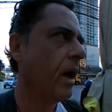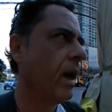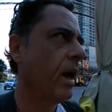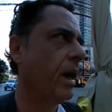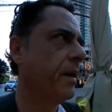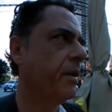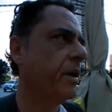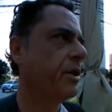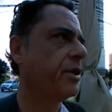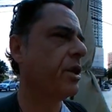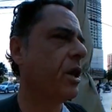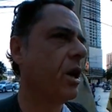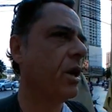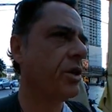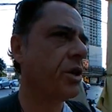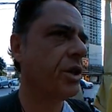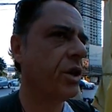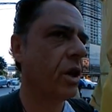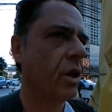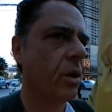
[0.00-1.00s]
And there's
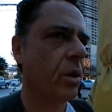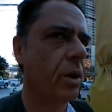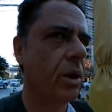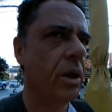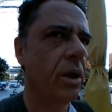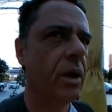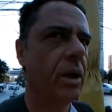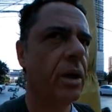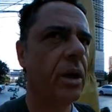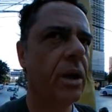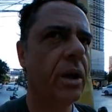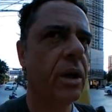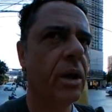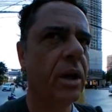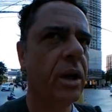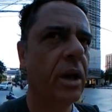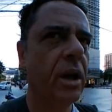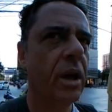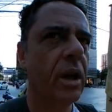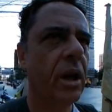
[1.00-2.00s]
also
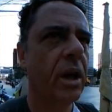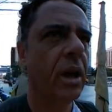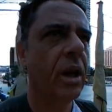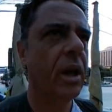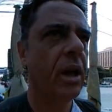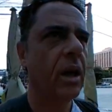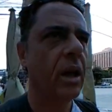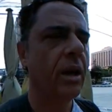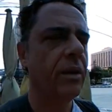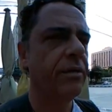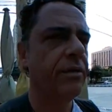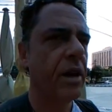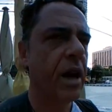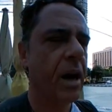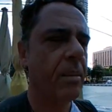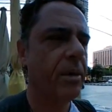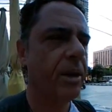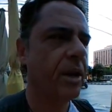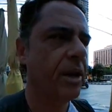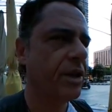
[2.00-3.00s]
a
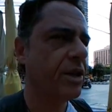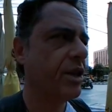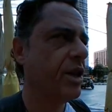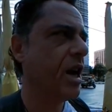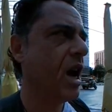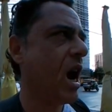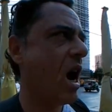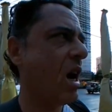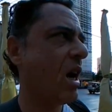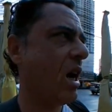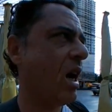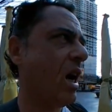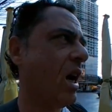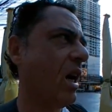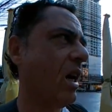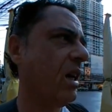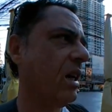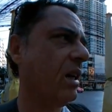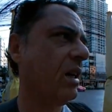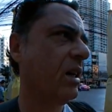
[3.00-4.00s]
fabulous Naga